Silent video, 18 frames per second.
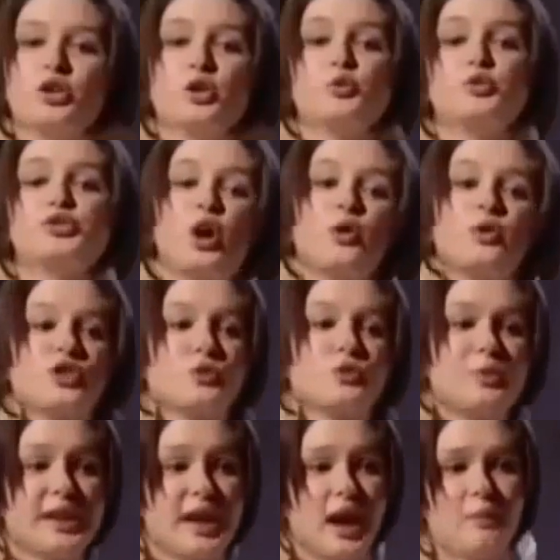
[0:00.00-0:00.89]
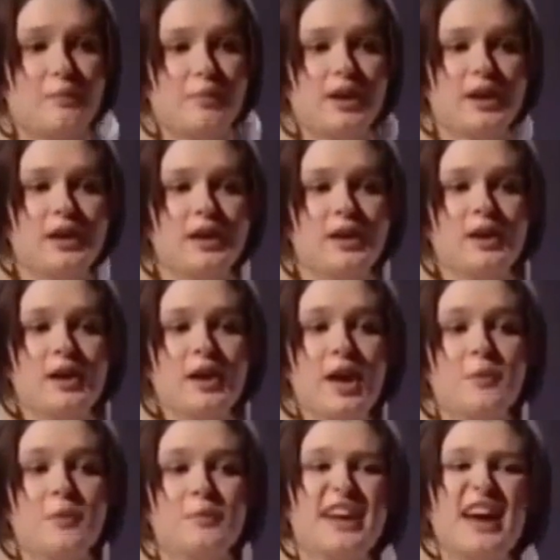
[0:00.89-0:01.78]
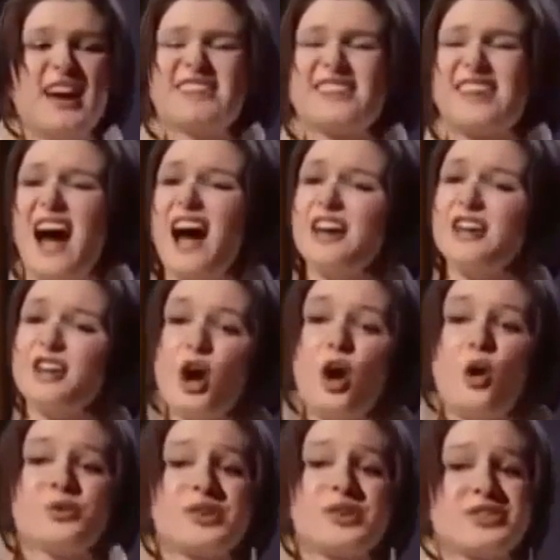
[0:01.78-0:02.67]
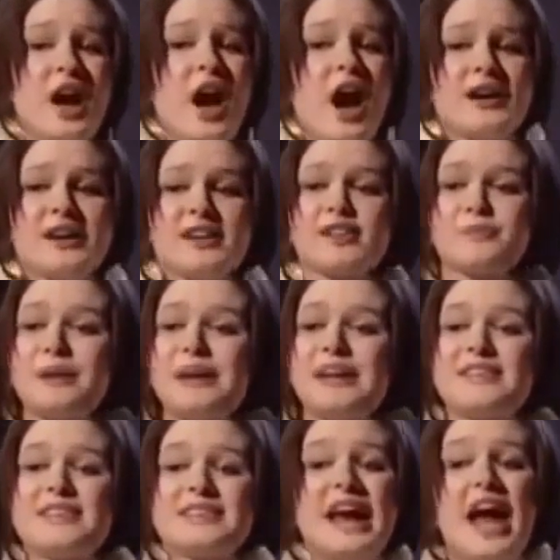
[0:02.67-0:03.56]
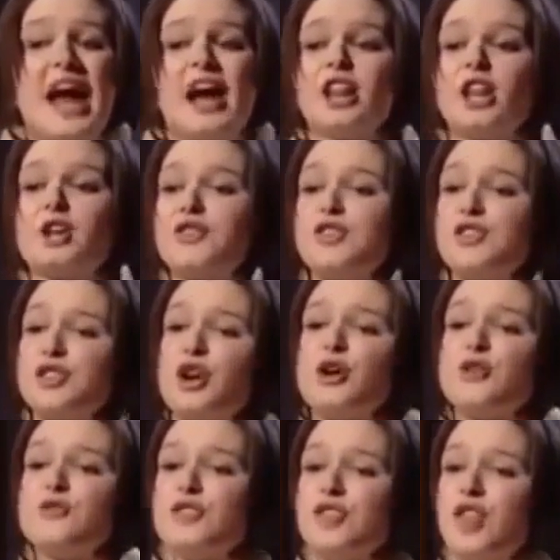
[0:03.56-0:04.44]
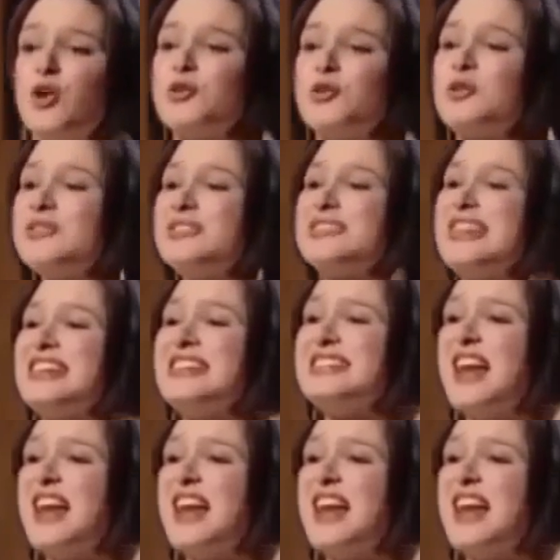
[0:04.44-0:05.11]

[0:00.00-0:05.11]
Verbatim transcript: you don't speak up because God knows that the hottest places in hell are reserved for those who did